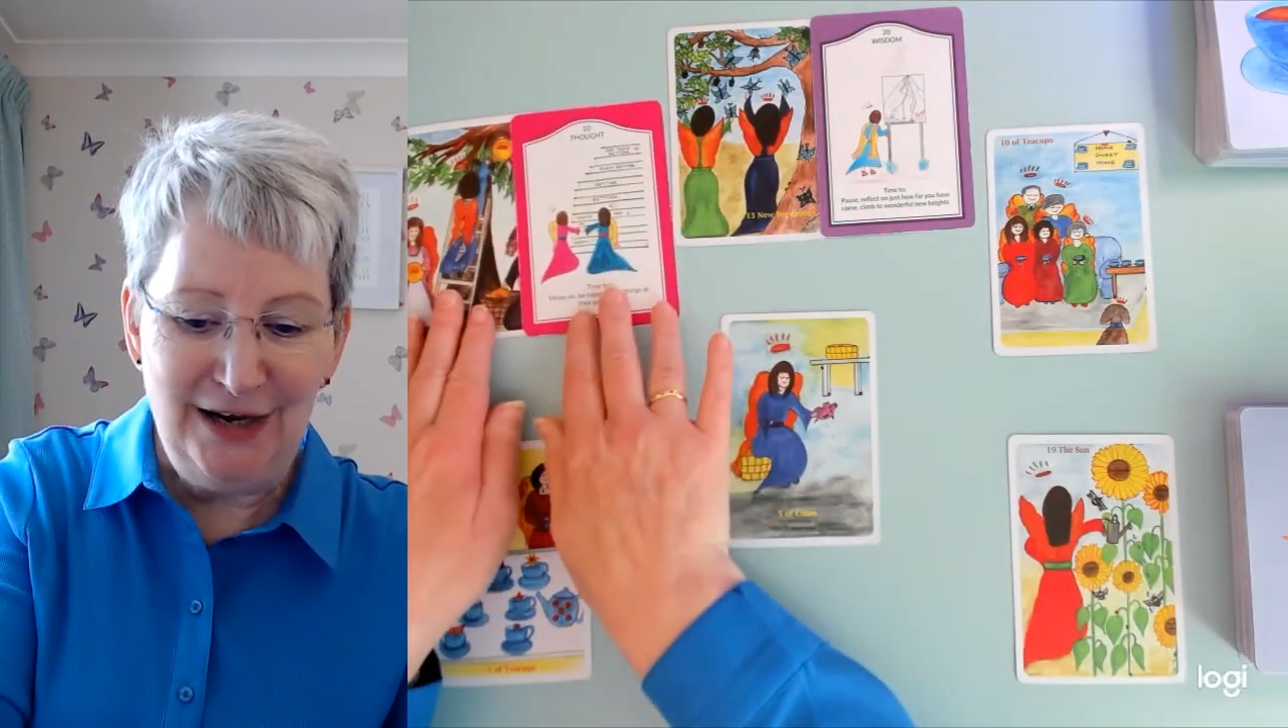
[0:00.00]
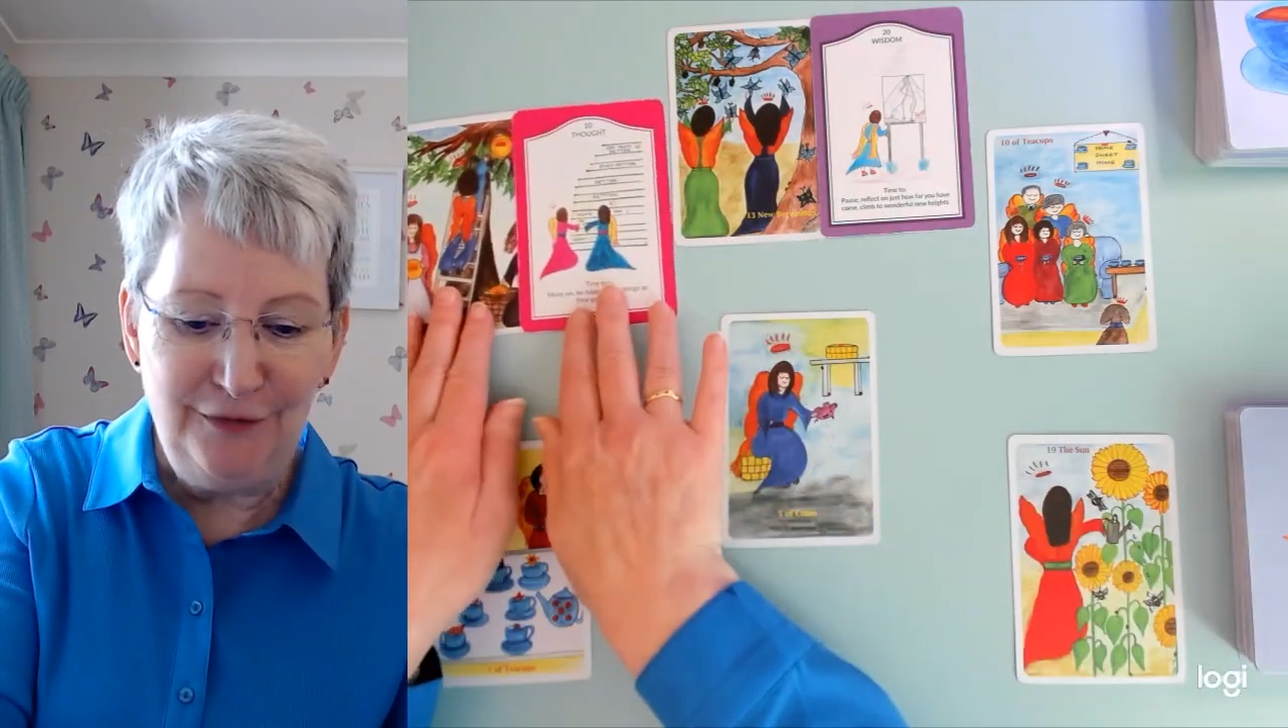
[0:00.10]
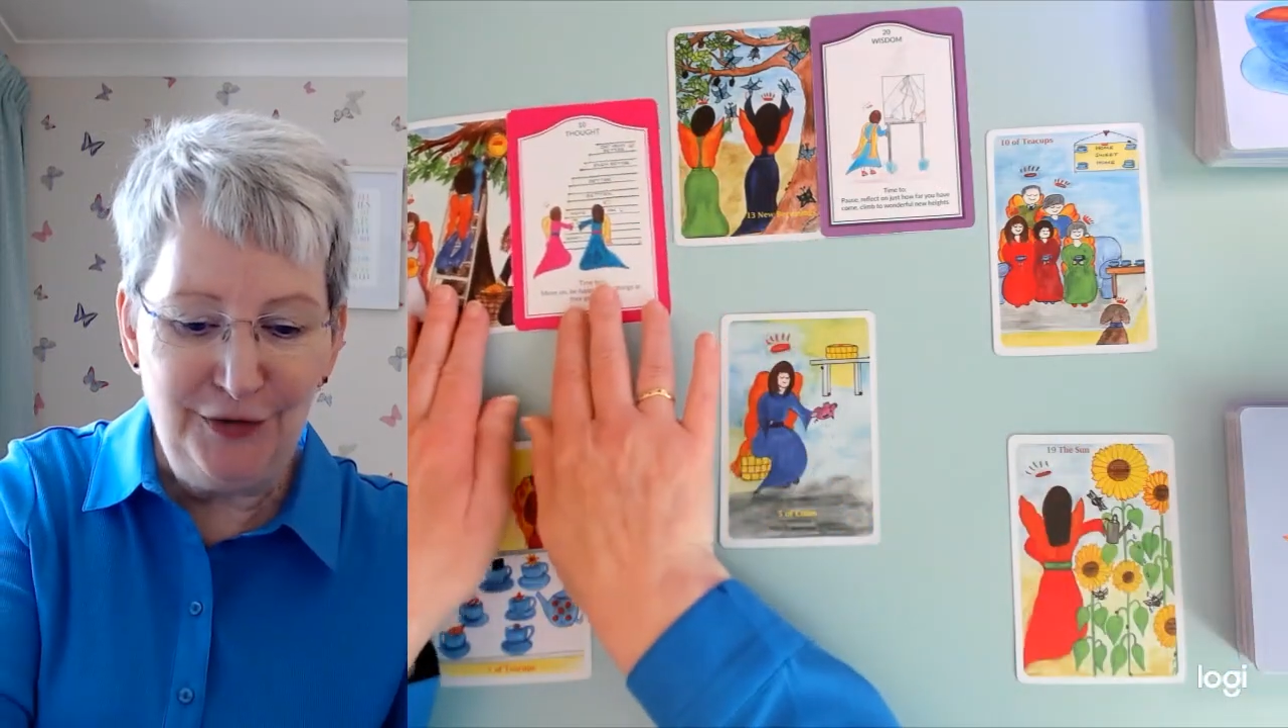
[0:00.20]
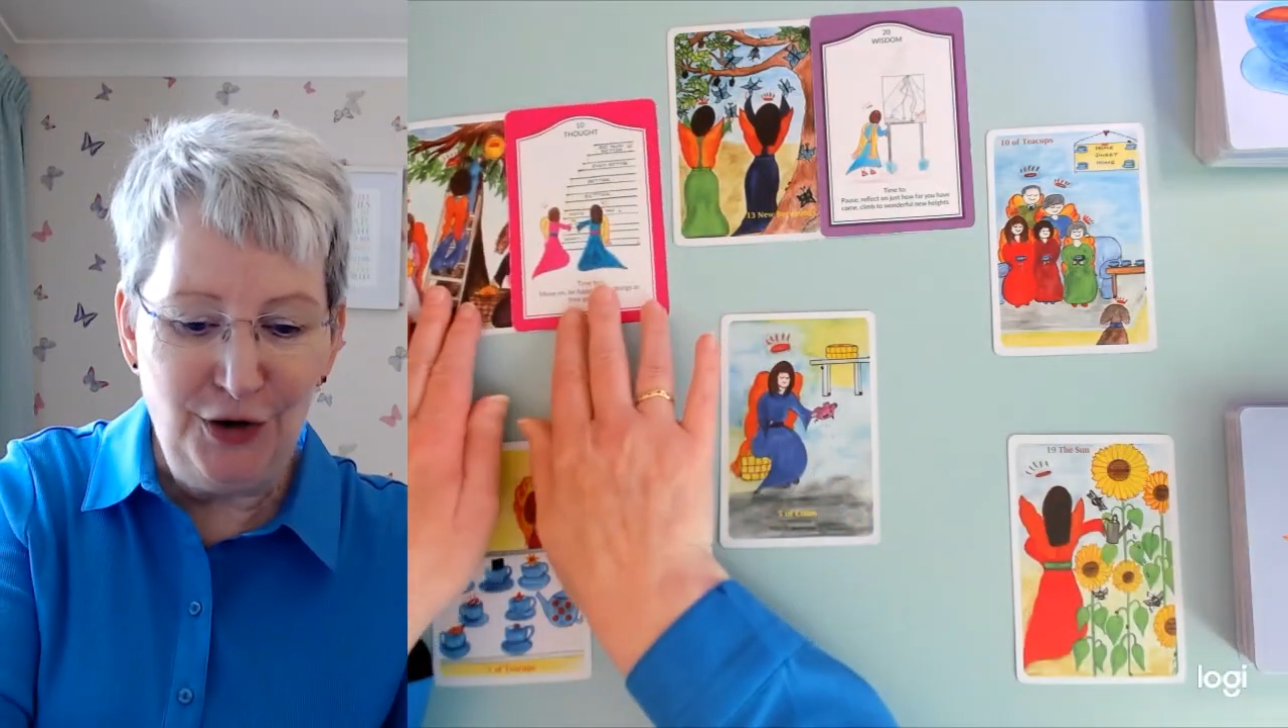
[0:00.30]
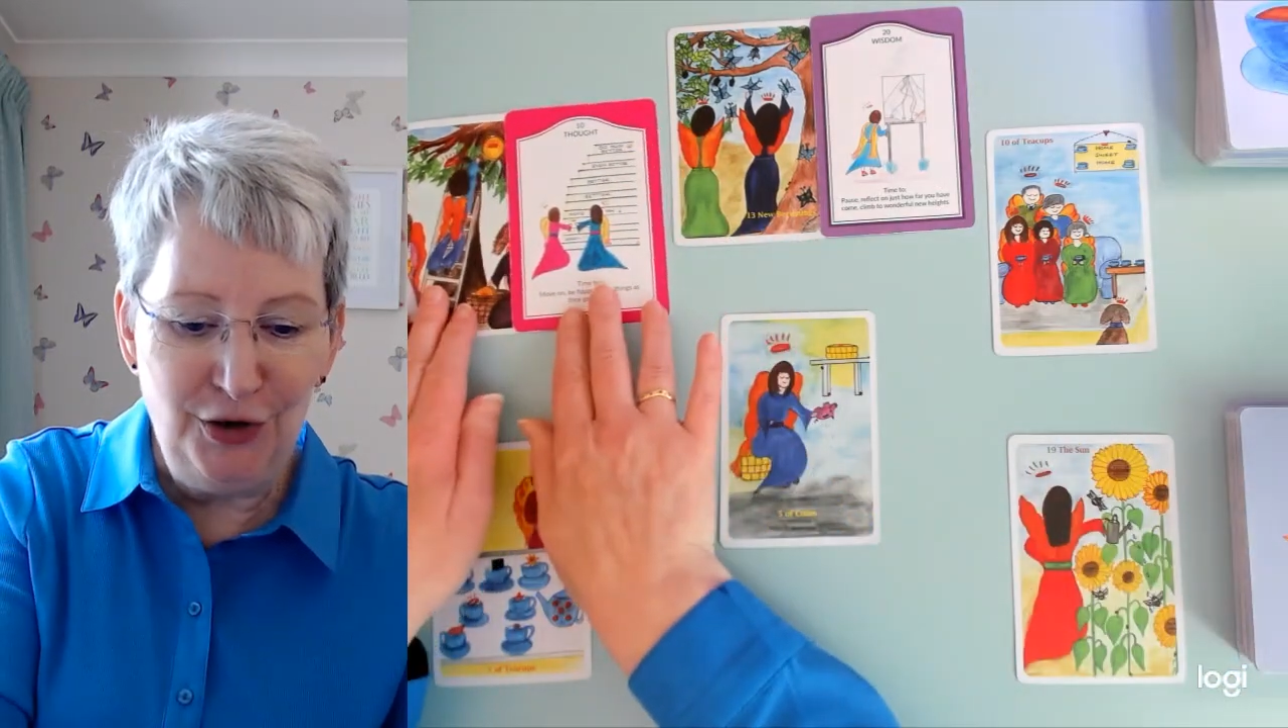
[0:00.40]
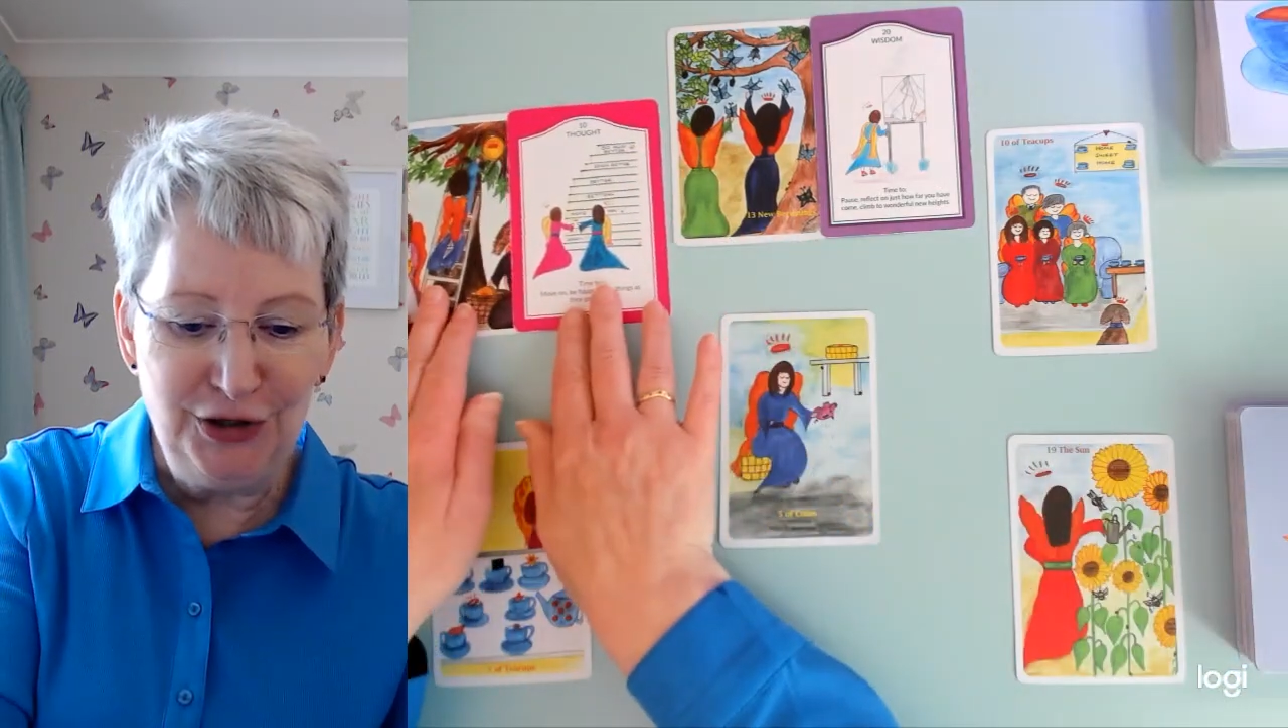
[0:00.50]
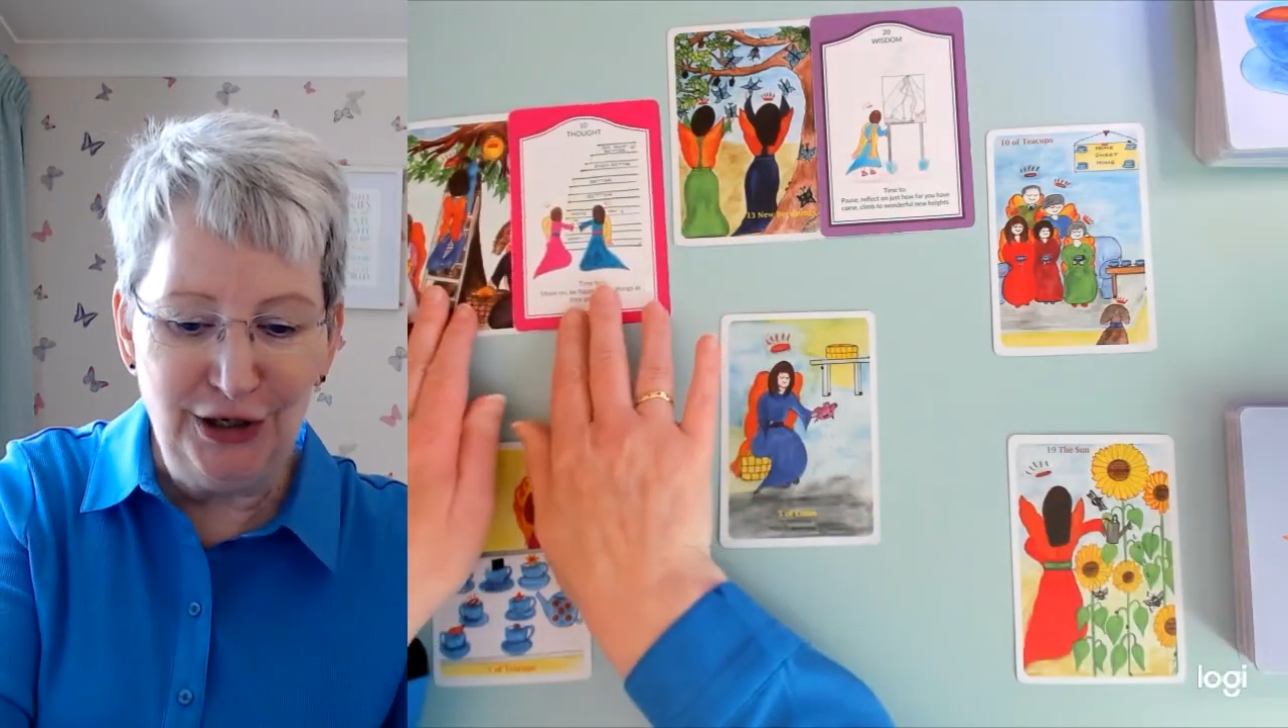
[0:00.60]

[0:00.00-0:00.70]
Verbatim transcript: of Thought,